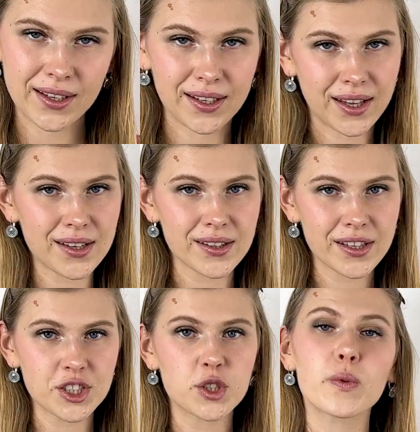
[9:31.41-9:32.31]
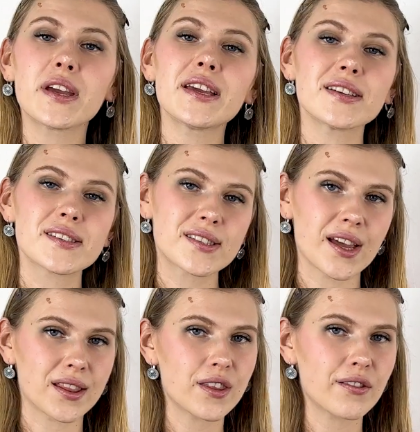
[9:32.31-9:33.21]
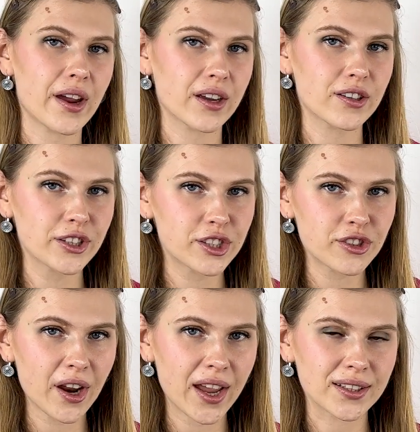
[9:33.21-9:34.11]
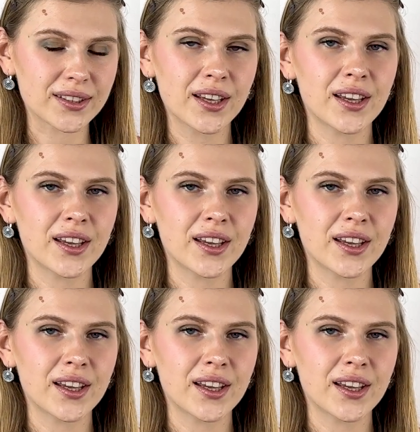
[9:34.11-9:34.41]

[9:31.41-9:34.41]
In English we set the record straight.